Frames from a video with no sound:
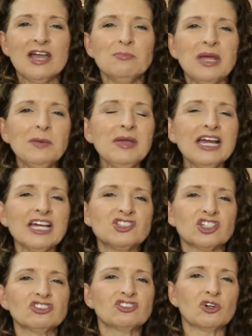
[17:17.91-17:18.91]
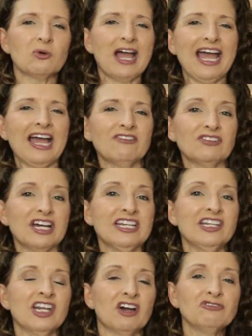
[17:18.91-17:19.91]
Maybe I just don't have
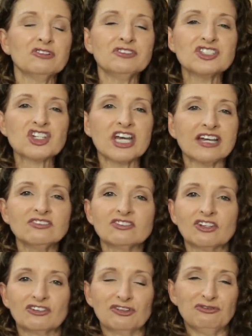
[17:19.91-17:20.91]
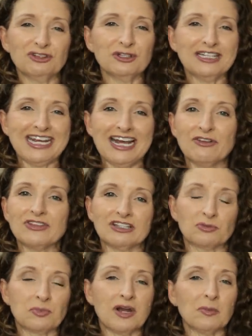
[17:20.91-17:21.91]
enough of a chest to fill it out.
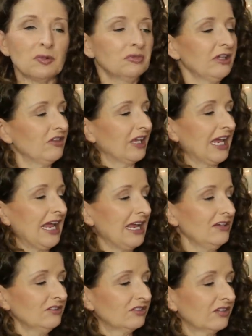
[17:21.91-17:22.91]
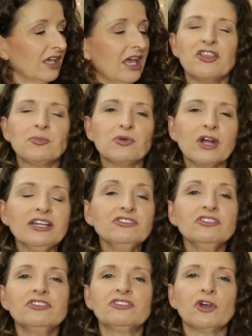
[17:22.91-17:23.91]
That's probably the case. The
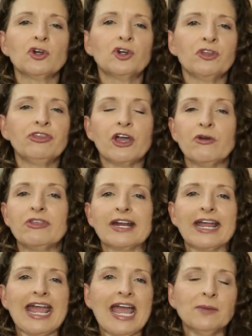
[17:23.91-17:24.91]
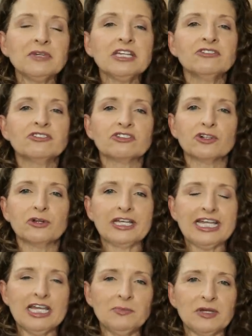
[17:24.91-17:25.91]
price is so good, though, that I am
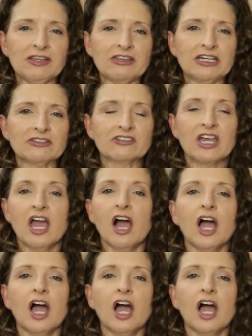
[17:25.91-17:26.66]
considering keeping this.